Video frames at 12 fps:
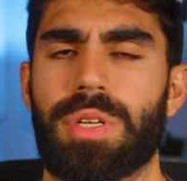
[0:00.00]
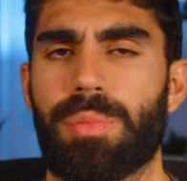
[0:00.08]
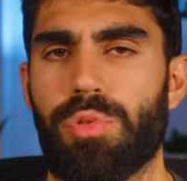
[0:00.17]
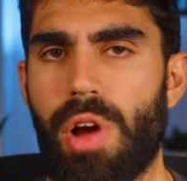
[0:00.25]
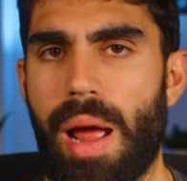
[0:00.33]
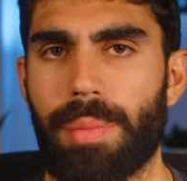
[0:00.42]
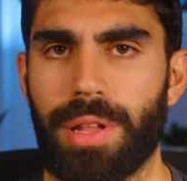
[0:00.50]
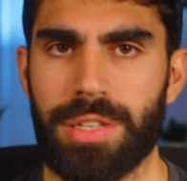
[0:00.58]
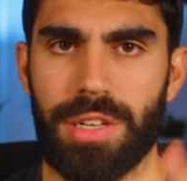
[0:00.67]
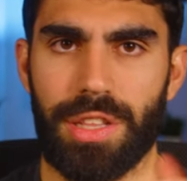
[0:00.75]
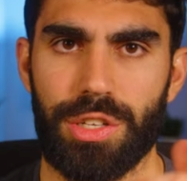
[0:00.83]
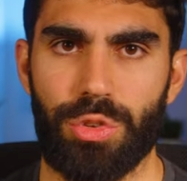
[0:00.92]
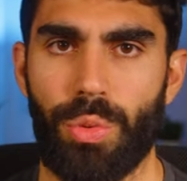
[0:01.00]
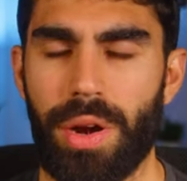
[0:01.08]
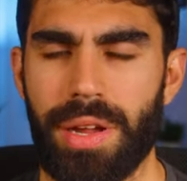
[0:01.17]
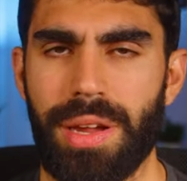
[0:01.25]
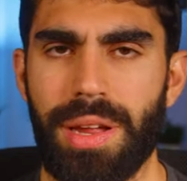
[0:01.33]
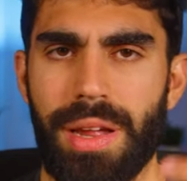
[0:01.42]
using a prime lens like the
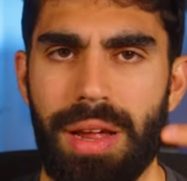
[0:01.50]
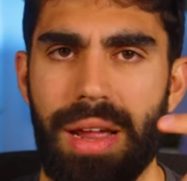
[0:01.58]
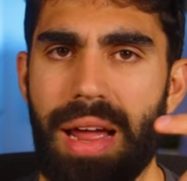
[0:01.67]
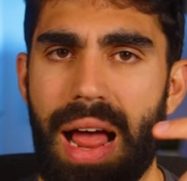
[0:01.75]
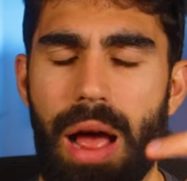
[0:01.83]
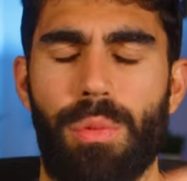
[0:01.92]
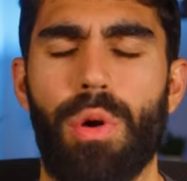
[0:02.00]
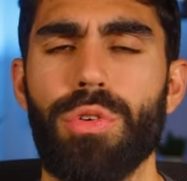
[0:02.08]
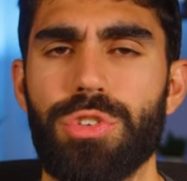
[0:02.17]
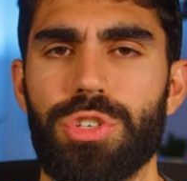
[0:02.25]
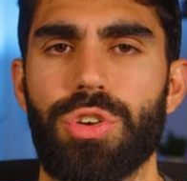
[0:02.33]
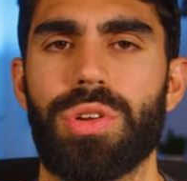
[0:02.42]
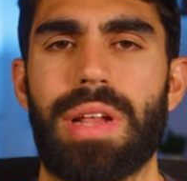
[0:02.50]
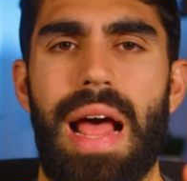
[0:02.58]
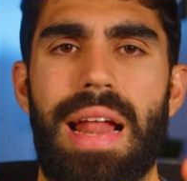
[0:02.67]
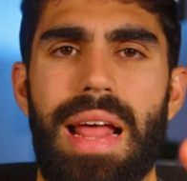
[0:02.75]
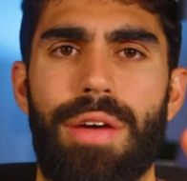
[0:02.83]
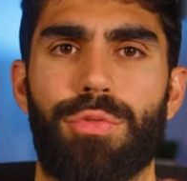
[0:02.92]
20, I won't shoot it
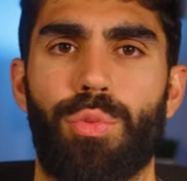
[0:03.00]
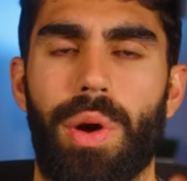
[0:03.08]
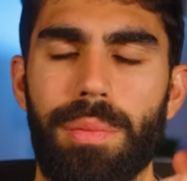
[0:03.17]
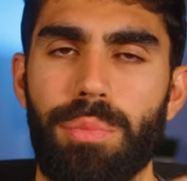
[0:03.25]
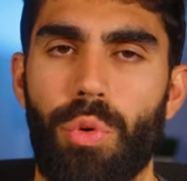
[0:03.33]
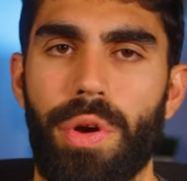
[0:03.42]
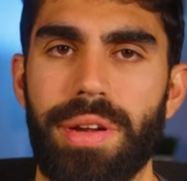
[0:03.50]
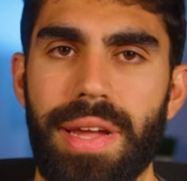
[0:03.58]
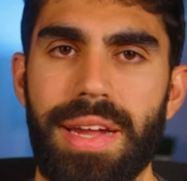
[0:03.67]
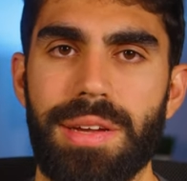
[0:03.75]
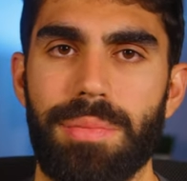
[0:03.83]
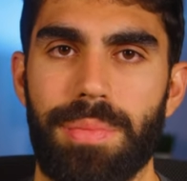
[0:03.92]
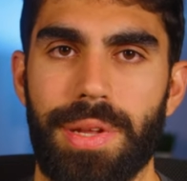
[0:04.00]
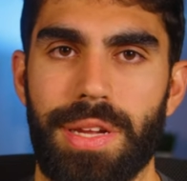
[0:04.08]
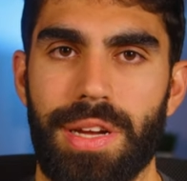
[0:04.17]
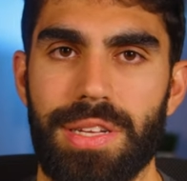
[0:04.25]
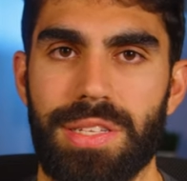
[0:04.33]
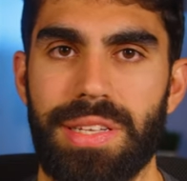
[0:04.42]
at f1.8
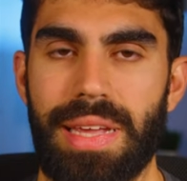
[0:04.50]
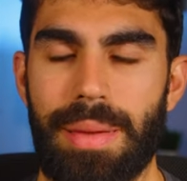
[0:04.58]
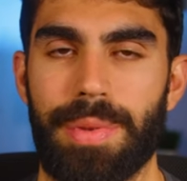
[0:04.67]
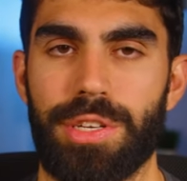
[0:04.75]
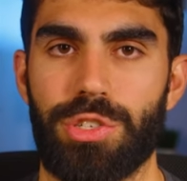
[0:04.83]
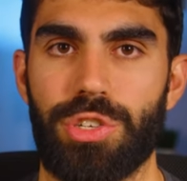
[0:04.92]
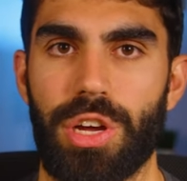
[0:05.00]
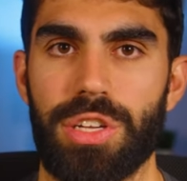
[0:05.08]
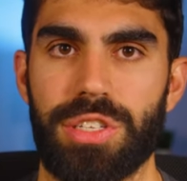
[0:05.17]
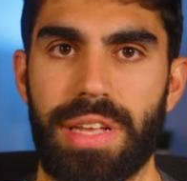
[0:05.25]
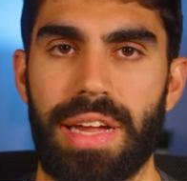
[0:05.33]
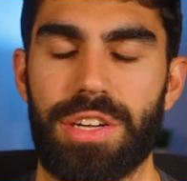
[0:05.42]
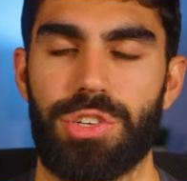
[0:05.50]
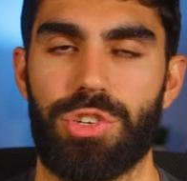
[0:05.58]
because the image does get